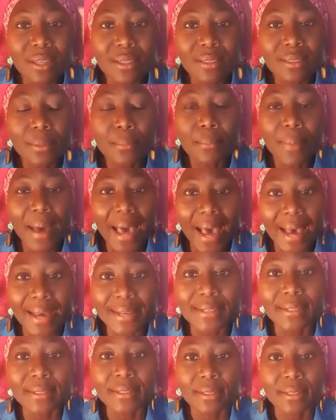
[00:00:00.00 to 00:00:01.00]
the
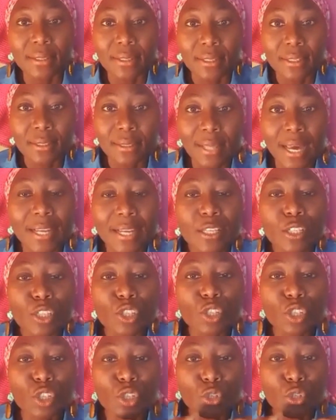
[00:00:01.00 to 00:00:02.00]
bad that is
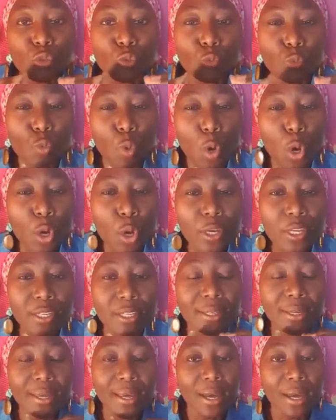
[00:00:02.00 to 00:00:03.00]

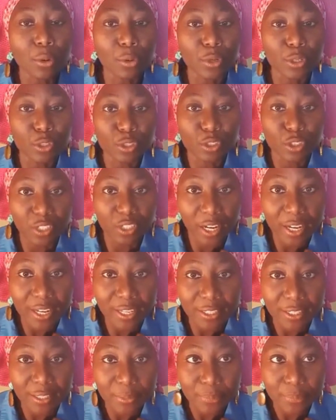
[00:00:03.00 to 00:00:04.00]
destroying our
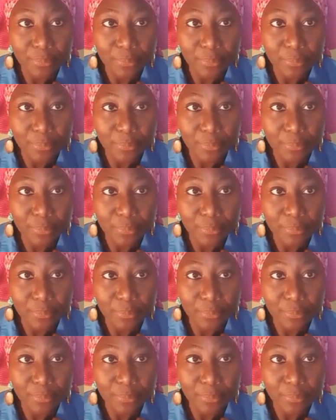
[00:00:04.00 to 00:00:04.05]
society.